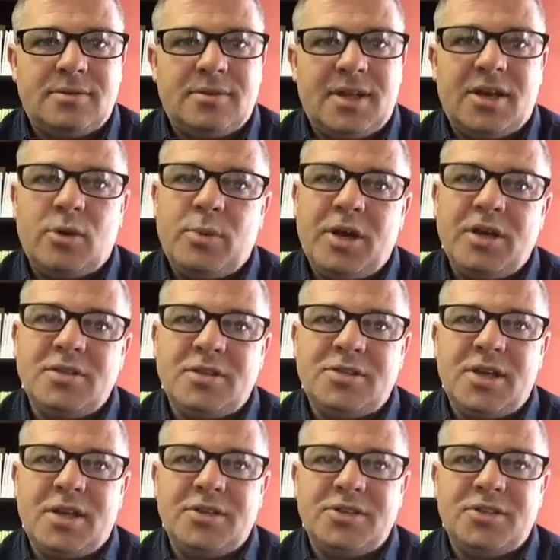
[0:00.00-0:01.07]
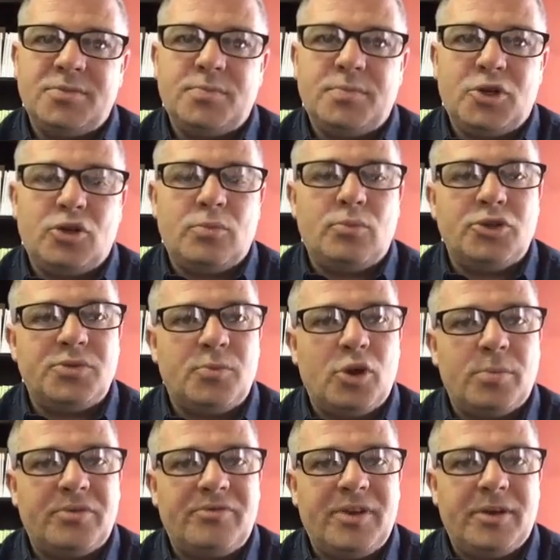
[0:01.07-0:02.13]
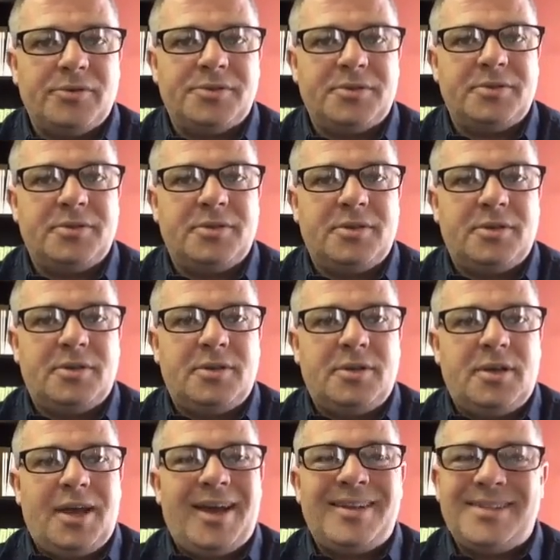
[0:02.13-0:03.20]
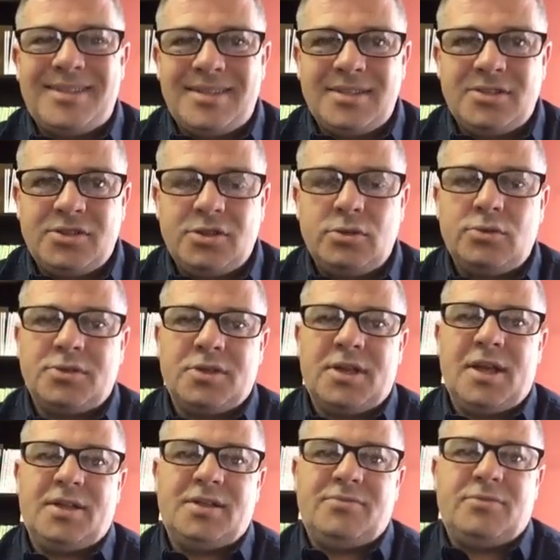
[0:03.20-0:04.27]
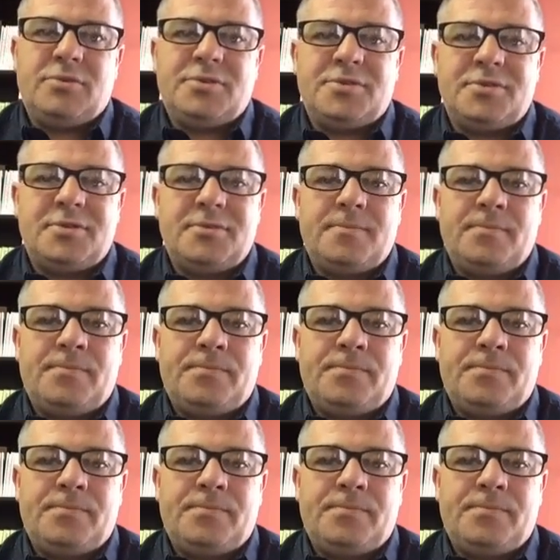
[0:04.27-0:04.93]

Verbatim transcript: then our personal challenges become much more profound. And this too is unhealthy for us.